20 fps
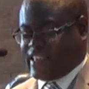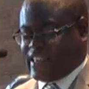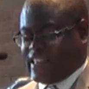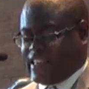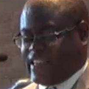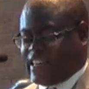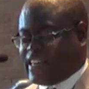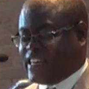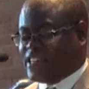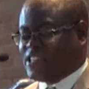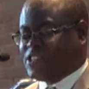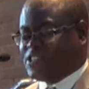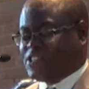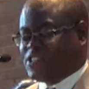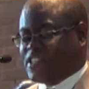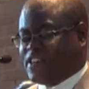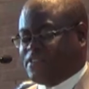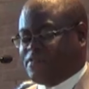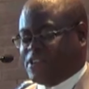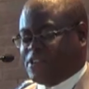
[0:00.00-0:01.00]
Elisha
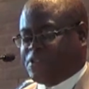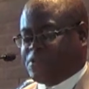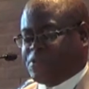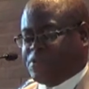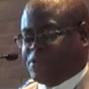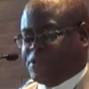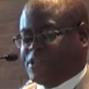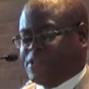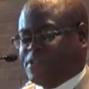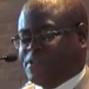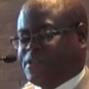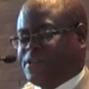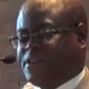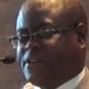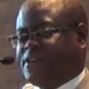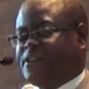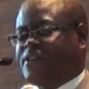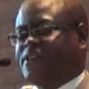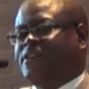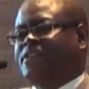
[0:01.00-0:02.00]
seventh thought the,
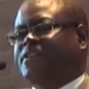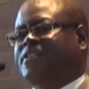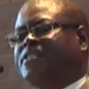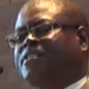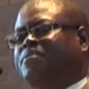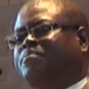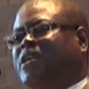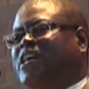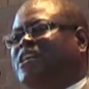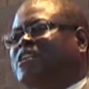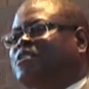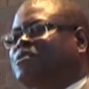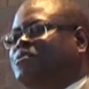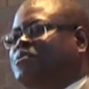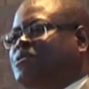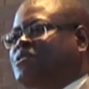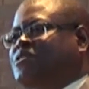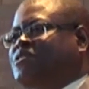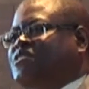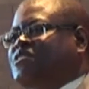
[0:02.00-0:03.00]
the battle
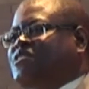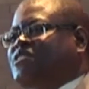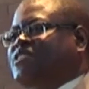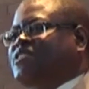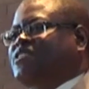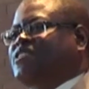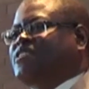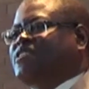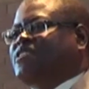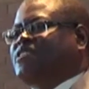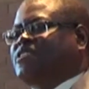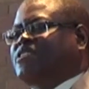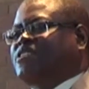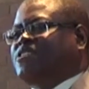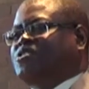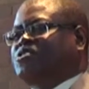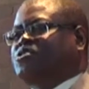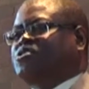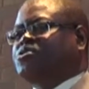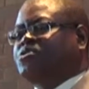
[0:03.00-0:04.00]
was uh,
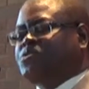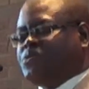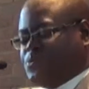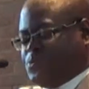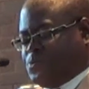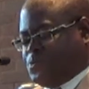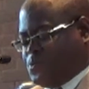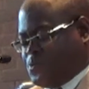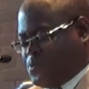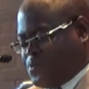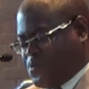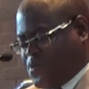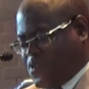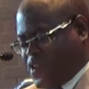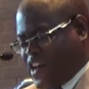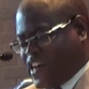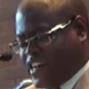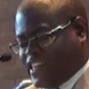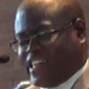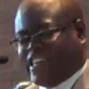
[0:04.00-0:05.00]
two
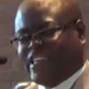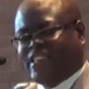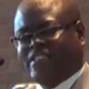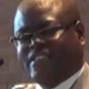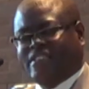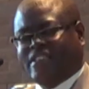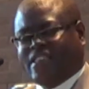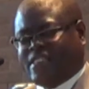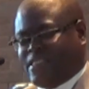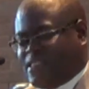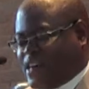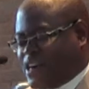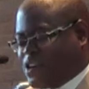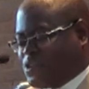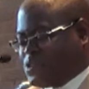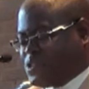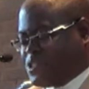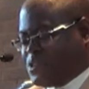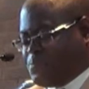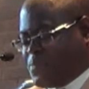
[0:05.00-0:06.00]
against a
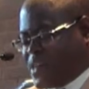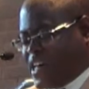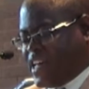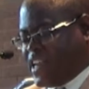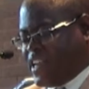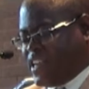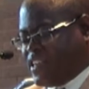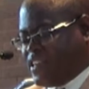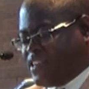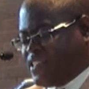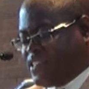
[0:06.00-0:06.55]
thousand men.